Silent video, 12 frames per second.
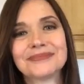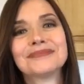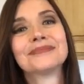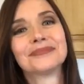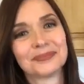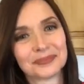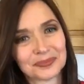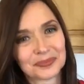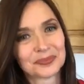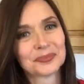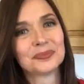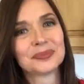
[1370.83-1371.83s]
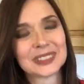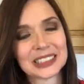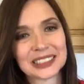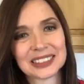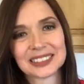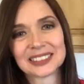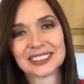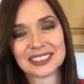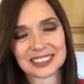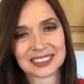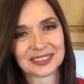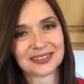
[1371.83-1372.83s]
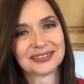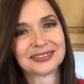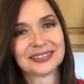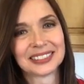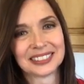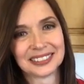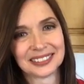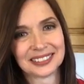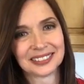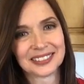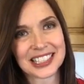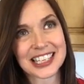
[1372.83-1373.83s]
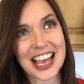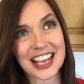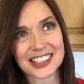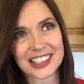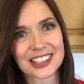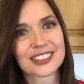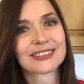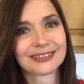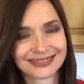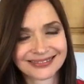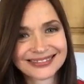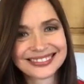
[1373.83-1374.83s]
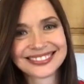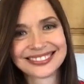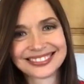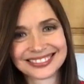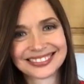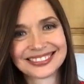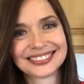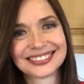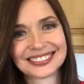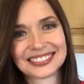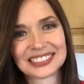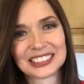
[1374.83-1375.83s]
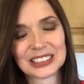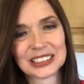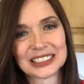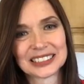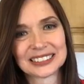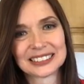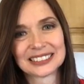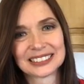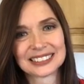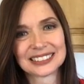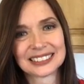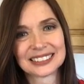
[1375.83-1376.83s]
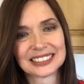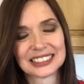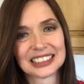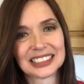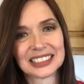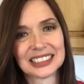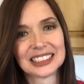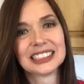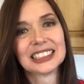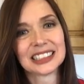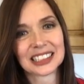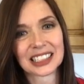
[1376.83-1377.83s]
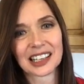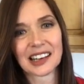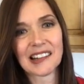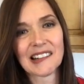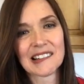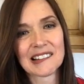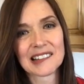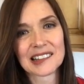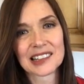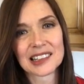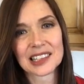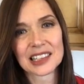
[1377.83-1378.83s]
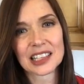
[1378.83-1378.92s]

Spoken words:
of fruits, vegetables, nuts, and grains. Yes. And there are only about 6 animals that we kill. She wants to know, do you eat seafood?